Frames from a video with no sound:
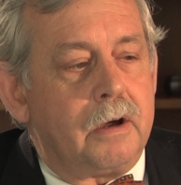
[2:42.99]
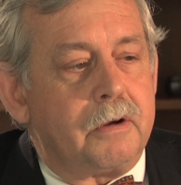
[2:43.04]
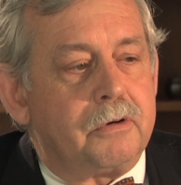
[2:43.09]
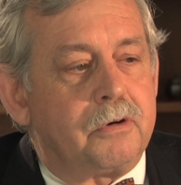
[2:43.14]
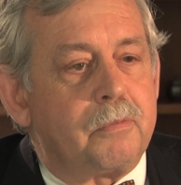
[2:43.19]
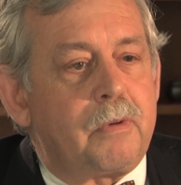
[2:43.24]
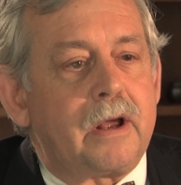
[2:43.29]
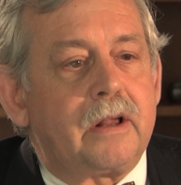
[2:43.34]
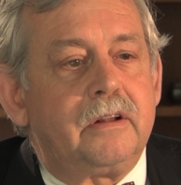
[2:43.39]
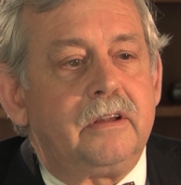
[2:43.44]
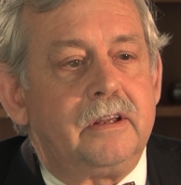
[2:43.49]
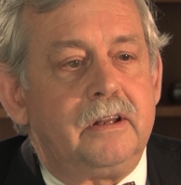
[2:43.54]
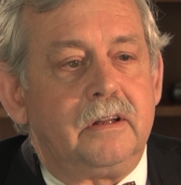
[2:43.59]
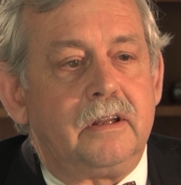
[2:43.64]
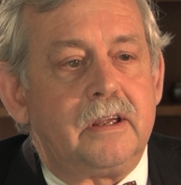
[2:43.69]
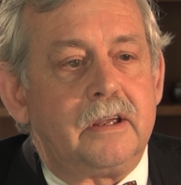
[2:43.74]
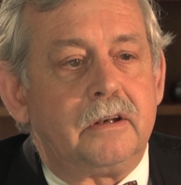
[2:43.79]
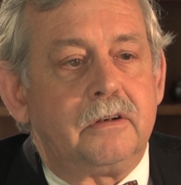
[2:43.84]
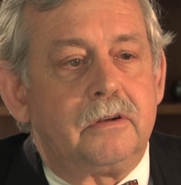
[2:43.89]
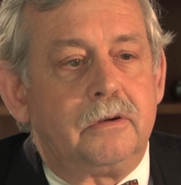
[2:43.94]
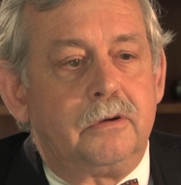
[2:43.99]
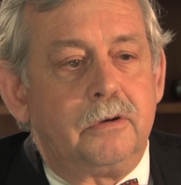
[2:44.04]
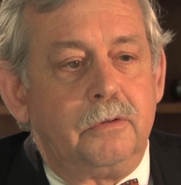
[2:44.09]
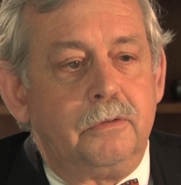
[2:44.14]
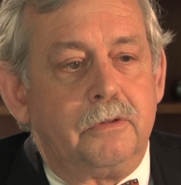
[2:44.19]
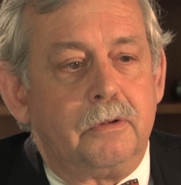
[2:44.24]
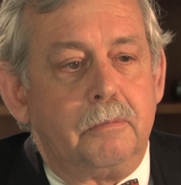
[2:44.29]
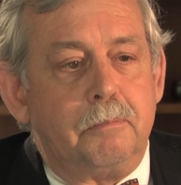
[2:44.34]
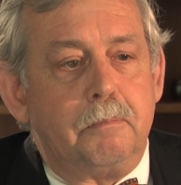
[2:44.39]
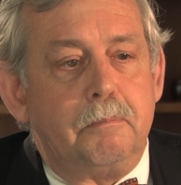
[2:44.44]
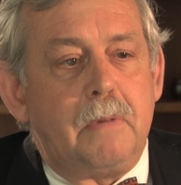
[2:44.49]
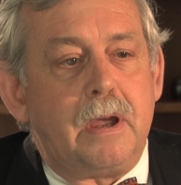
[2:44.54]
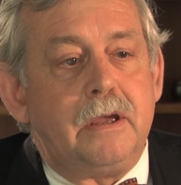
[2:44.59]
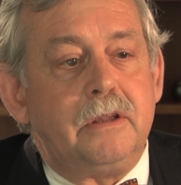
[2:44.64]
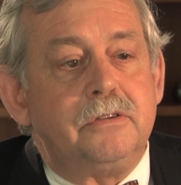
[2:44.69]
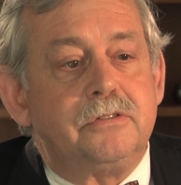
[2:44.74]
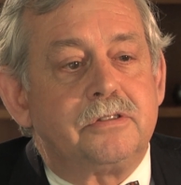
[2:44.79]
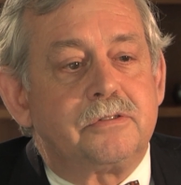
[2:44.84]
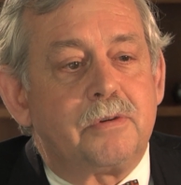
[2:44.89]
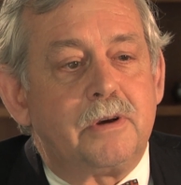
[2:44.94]
directly linked to the
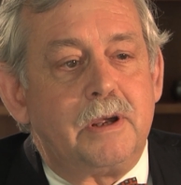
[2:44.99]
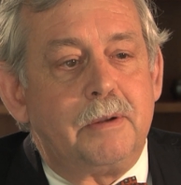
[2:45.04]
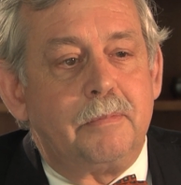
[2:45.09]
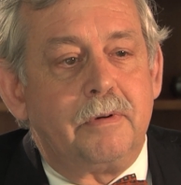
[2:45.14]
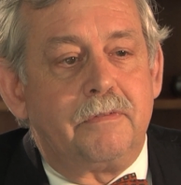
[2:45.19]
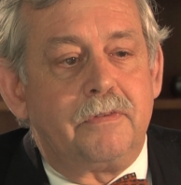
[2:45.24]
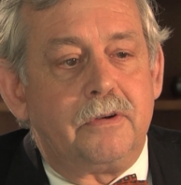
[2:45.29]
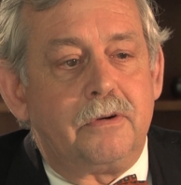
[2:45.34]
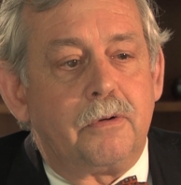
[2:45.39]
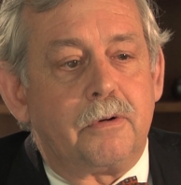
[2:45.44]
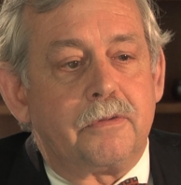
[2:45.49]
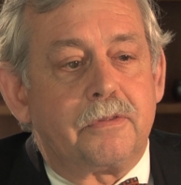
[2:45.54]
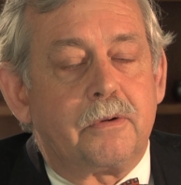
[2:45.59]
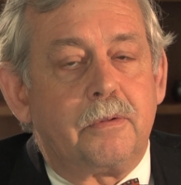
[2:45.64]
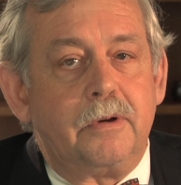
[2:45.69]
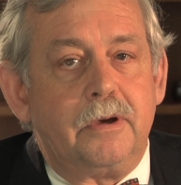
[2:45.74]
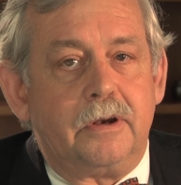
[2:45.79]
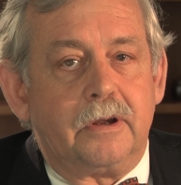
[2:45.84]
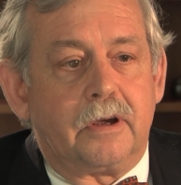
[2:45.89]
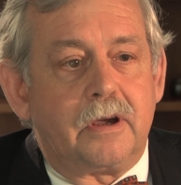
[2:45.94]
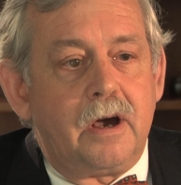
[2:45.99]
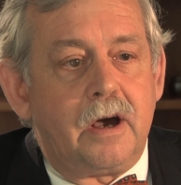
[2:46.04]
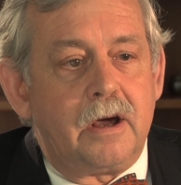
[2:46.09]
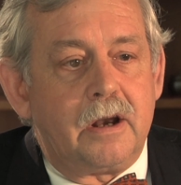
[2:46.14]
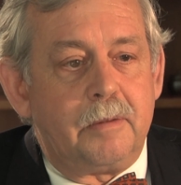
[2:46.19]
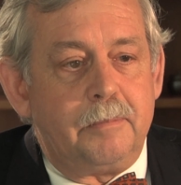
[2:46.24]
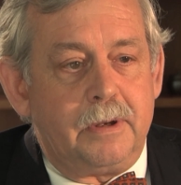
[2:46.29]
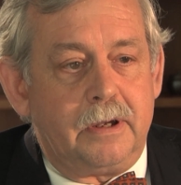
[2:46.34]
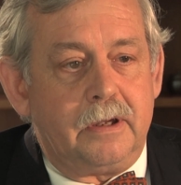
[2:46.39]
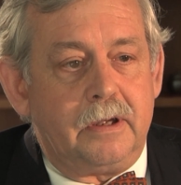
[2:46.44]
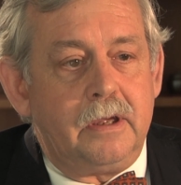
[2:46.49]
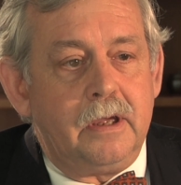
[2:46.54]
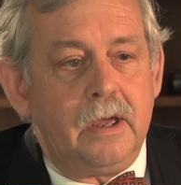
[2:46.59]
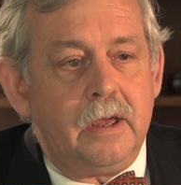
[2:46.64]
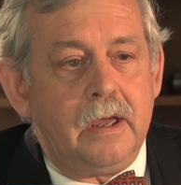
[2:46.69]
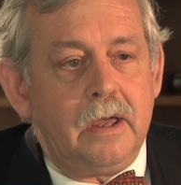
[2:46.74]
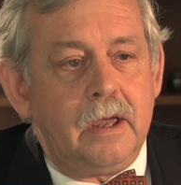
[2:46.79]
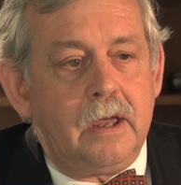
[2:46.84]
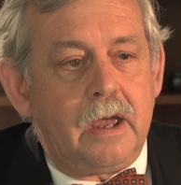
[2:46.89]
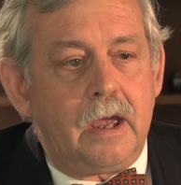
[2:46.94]
mainstream of the North Korean economy
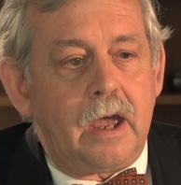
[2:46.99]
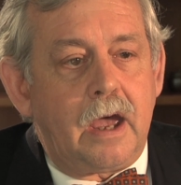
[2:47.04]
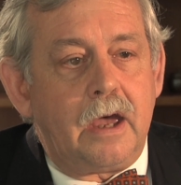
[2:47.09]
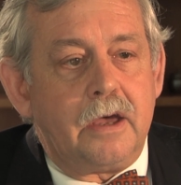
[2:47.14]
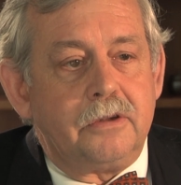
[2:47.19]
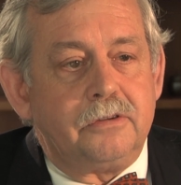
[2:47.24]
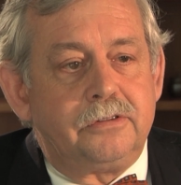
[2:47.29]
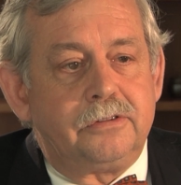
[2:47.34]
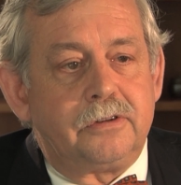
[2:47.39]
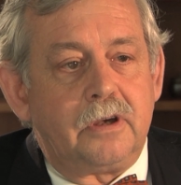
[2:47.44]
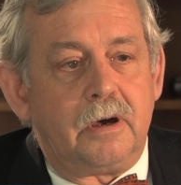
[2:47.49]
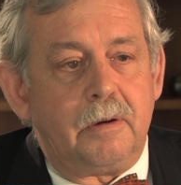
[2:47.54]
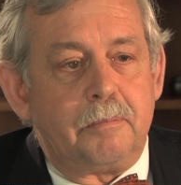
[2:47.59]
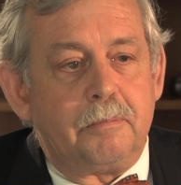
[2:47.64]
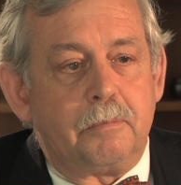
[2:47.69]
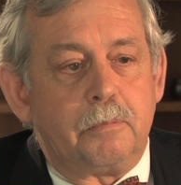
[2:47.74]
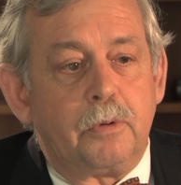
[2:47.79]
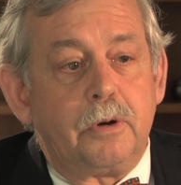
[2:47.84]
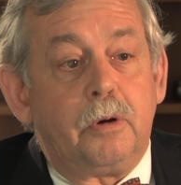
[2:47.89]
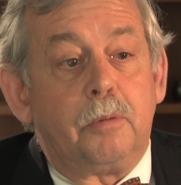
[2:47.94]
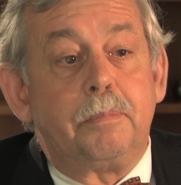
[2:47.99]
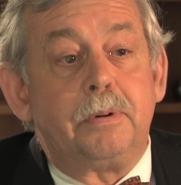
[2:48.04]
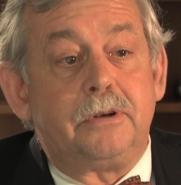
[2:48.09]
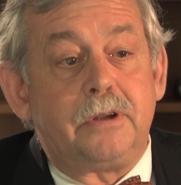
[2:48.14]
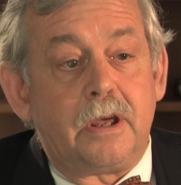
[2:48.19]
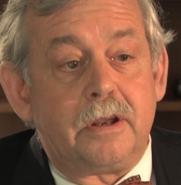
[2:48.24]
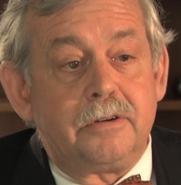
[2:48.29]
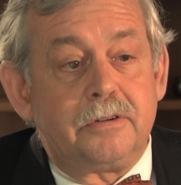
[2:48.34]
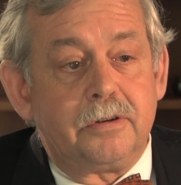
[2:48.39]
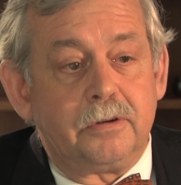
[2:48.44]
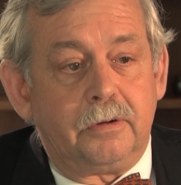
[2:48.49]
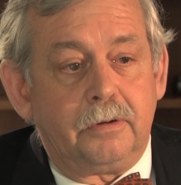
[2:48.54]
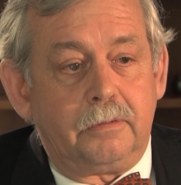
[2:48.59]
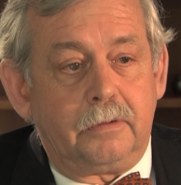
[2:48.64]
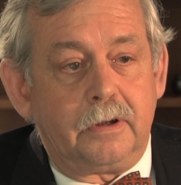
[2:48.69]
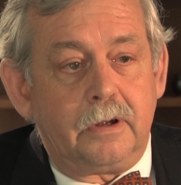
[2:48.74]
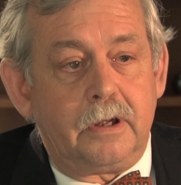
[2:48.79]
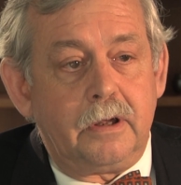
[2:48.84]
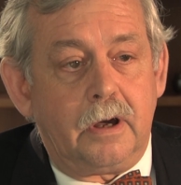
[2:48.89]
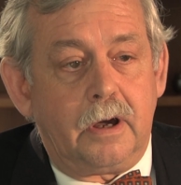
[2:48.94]
has some real
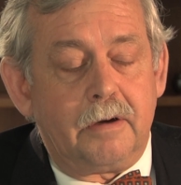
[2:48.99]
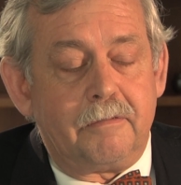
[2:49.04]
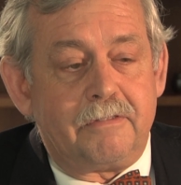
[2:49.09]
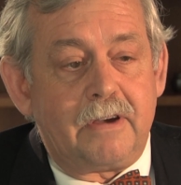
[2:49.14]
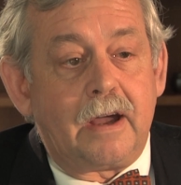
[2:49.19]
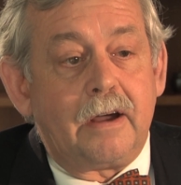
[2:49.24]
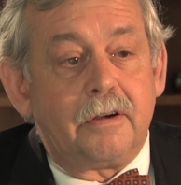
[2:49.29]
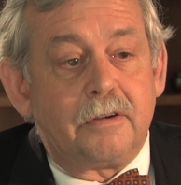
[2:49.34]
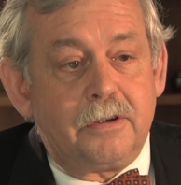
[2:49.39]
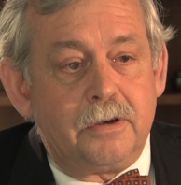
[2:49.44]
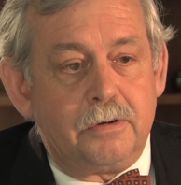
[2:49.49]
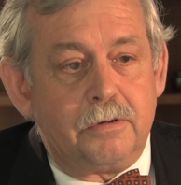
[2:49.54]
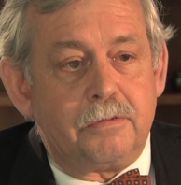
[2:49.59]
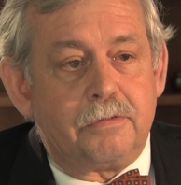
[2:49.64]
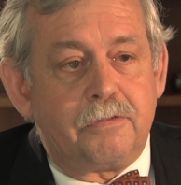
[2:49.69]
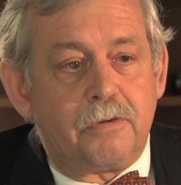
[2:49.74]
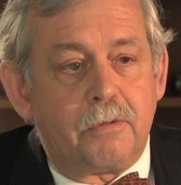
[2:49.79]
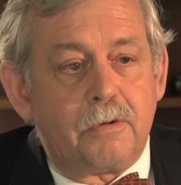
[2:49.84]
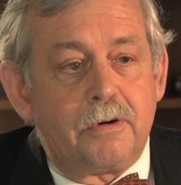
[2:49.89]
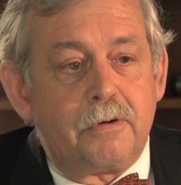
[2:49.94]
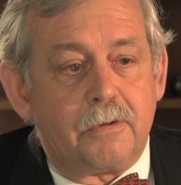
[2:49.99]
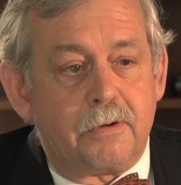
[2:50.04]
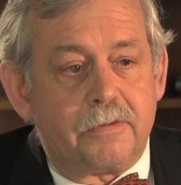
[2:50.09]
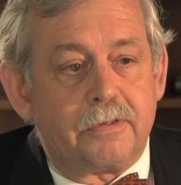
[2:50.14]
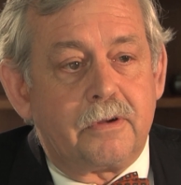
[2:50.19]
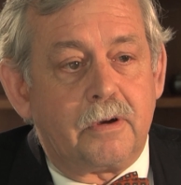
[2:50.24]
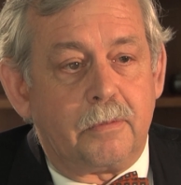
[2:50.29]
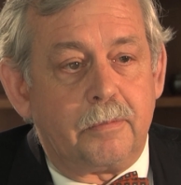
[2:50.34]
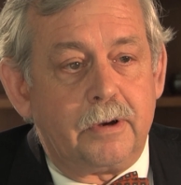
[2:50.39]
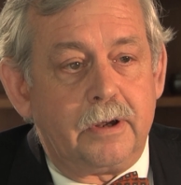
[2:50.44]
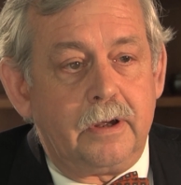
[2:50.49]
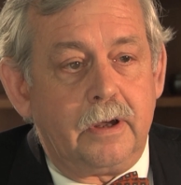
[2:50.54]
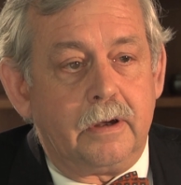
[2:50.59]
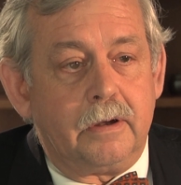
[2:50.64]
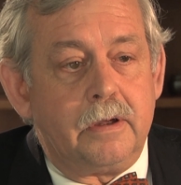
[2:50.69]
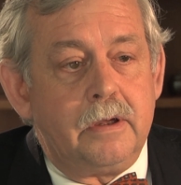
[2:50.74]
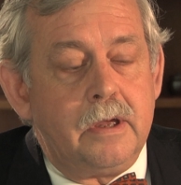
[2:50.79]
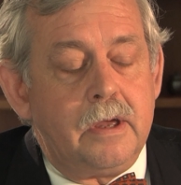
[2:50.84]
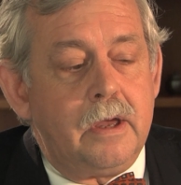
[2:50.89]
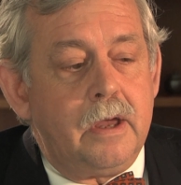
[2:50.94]
potential value for North Korea.